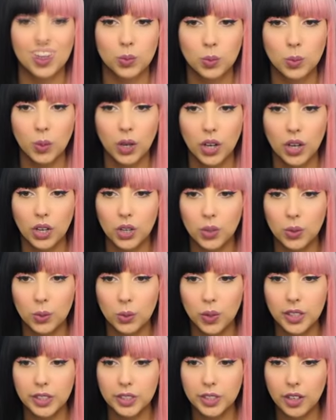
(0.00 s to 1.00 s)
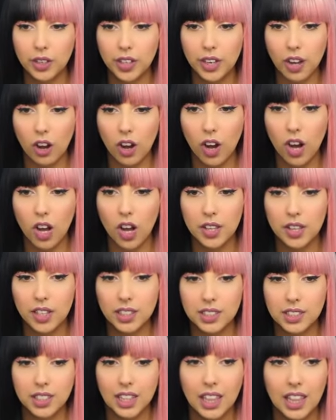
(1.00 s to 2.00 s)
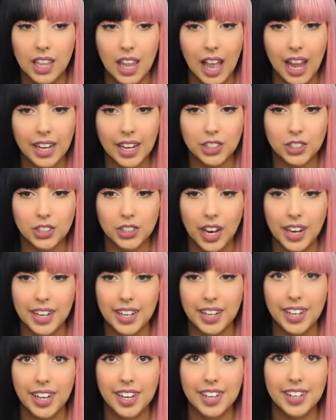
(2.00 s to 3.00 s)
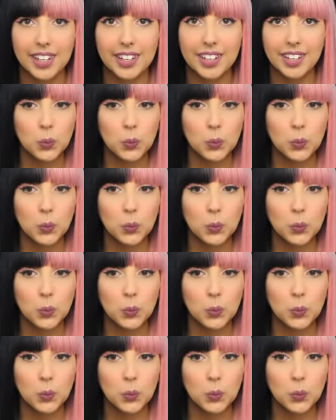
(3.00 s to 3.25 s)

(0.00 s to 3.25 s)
Whoa, what is going on? There's light shining in.